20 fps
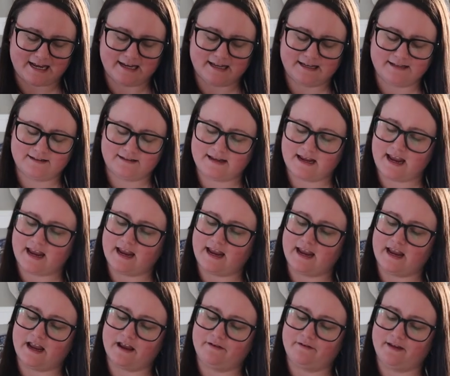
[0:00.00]
It is
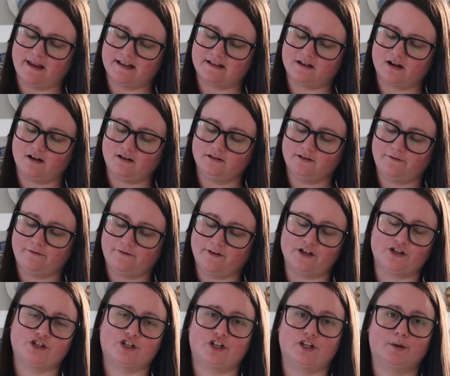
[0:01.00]
a, it's called
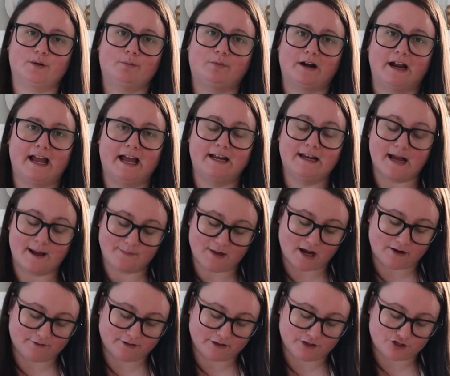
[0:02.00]
Fisher brand. I'm
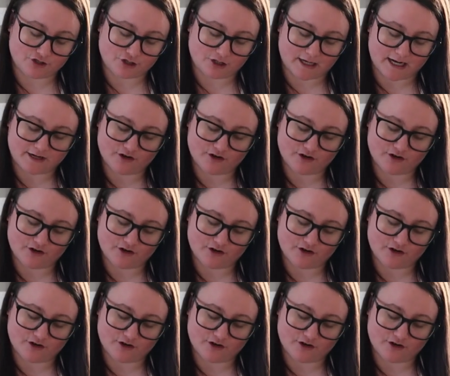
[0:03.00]
not really sure.